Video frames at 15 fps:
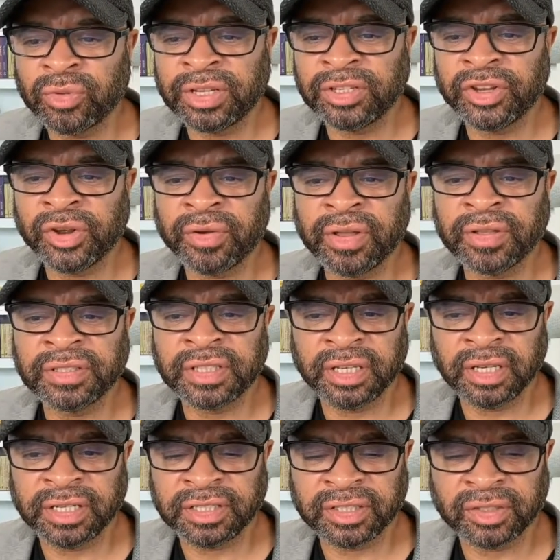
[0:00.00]
anterior
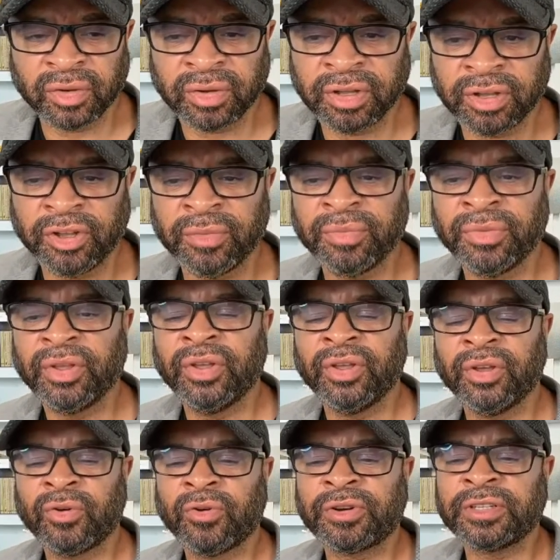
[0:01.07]
cingulate
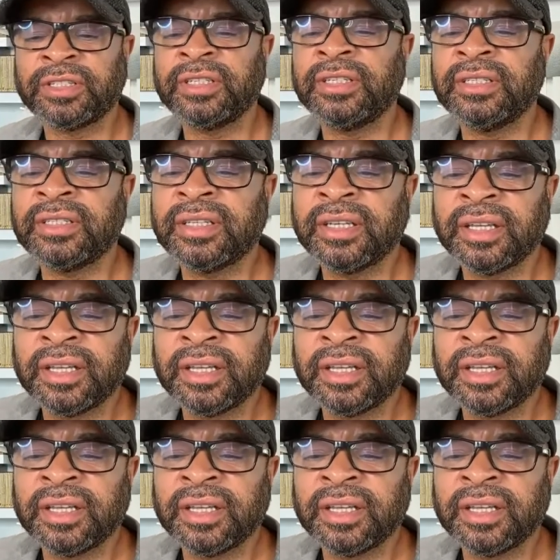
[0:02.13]
cortices.